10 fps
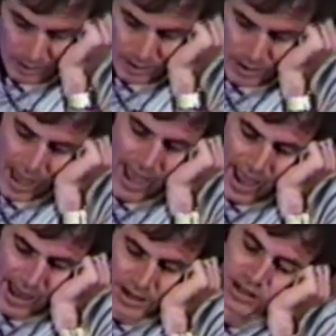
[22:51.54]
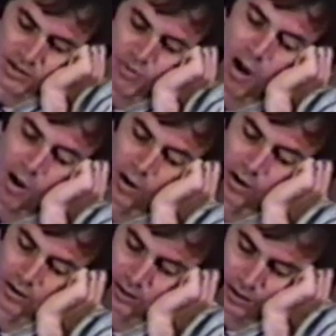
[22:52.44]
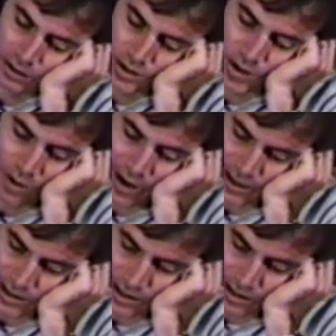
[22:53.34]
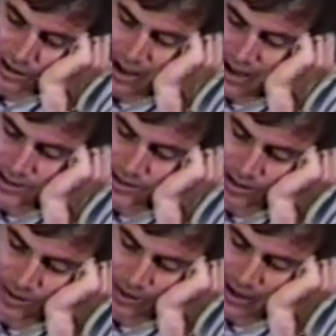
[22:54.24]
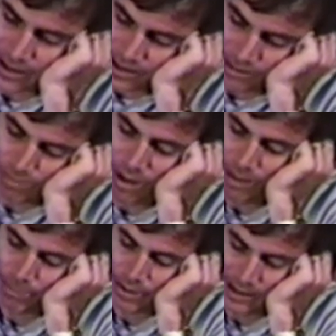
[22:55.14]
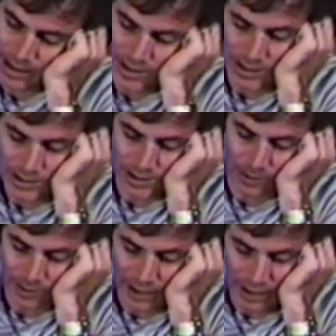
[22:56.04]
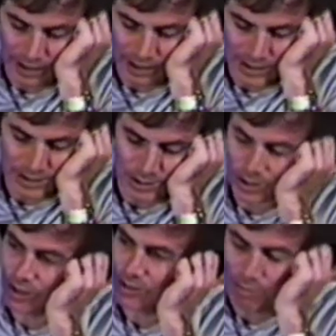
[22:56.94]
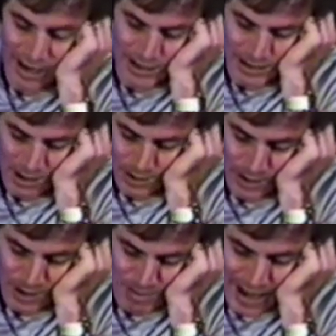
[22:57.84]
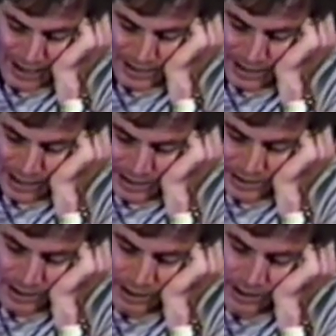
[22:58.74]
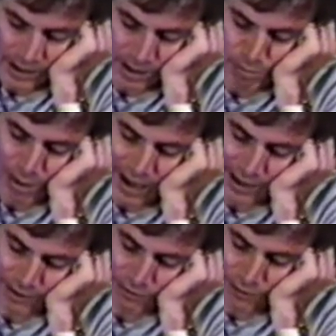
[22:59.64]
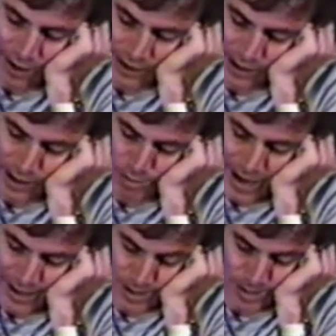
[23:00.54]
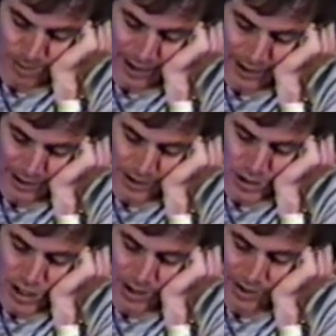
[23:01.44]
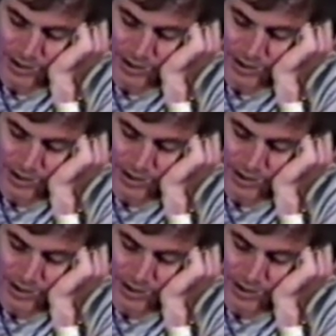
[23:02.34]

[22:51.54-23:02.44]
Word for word: the hands roll joints and light cigarettes and pop pills and shoot needles and turn the pages on dirty magazines and pet and fondle and masturbate and cheat on